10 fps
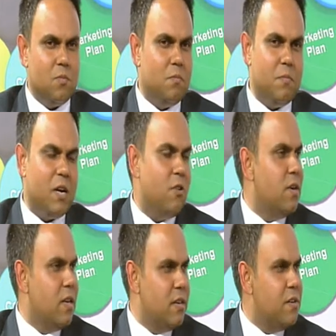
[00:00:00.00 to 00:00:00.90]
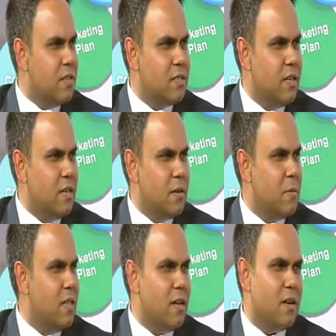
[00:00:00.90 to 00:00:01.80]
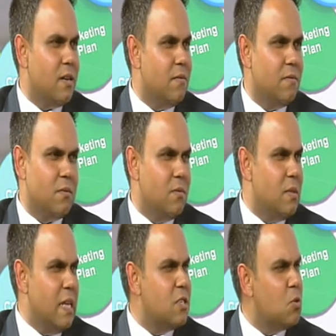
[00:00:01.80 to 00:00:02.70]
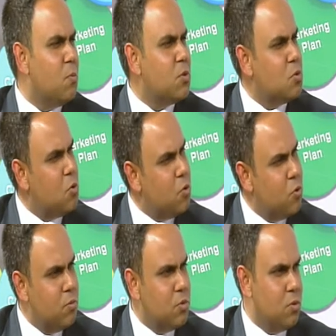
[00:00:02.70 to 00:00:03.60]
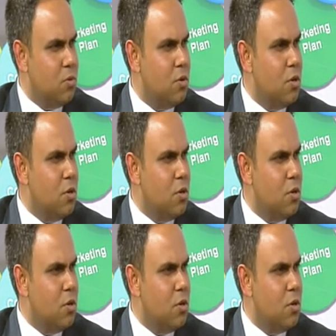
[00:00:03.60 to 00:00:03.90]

Bank of England interest rate. I mean, there is almost no room to